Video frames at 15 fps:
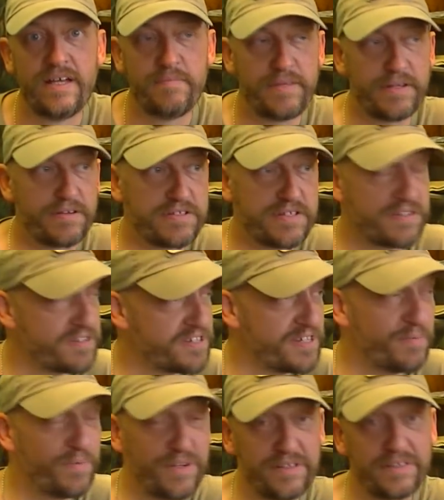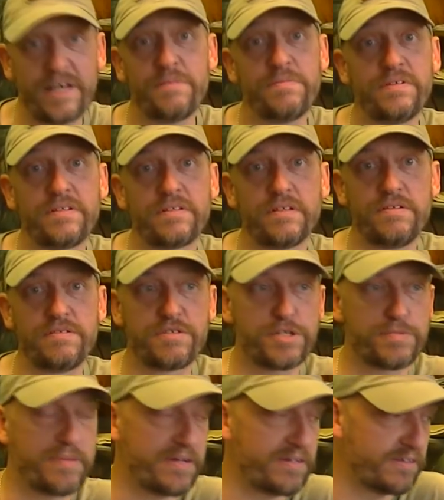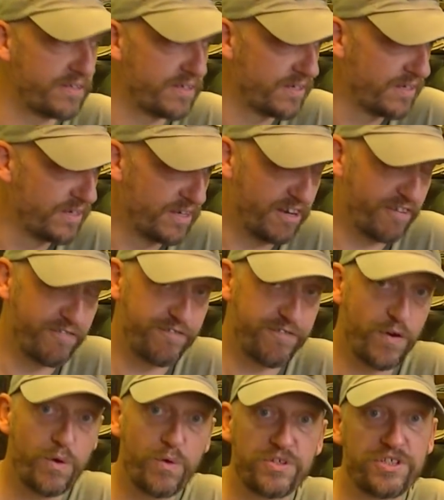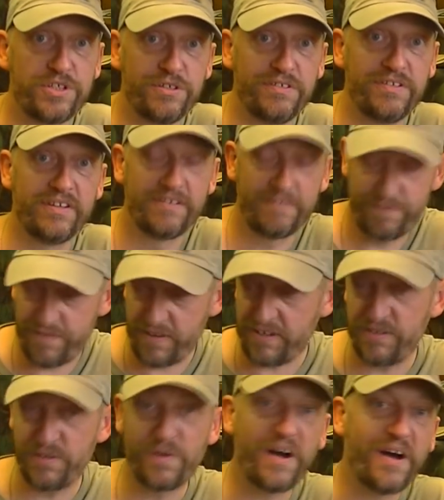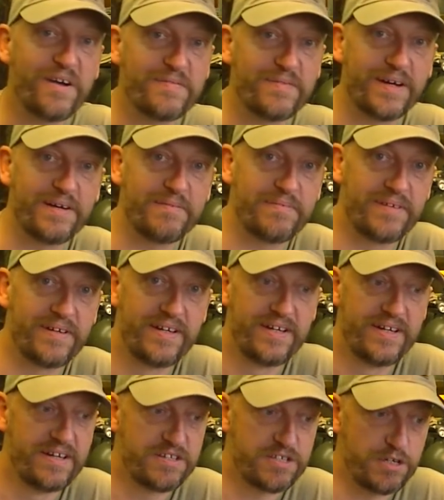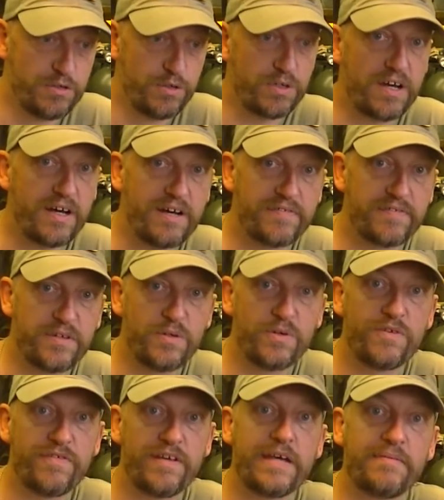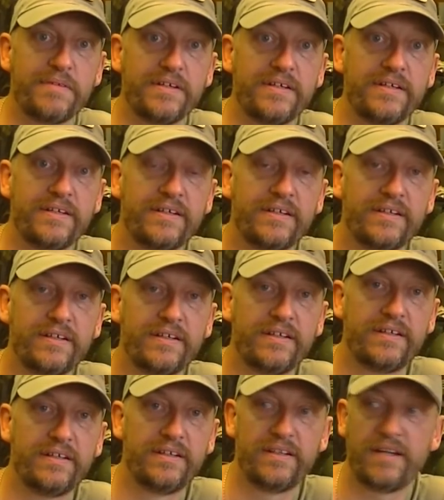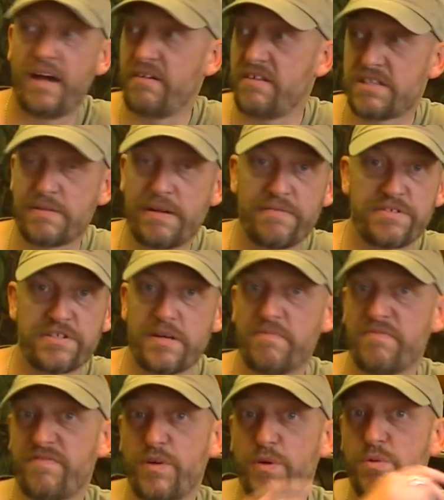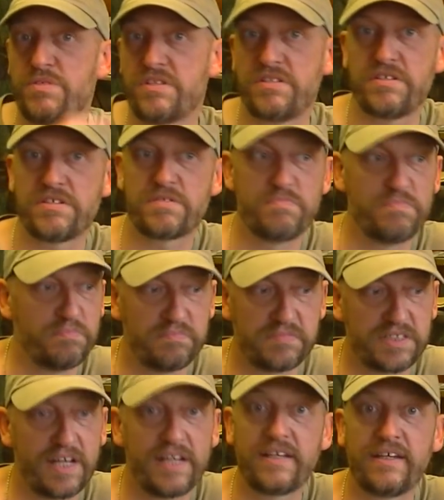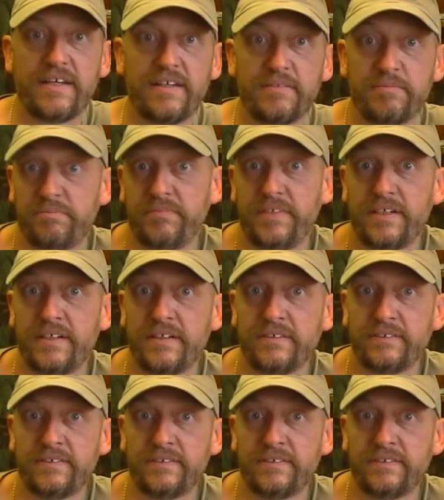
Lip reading: Because as I said, what you don't want to do is to spend a fortune filling your home up to look after your family, only to have some fool to just take it, you know.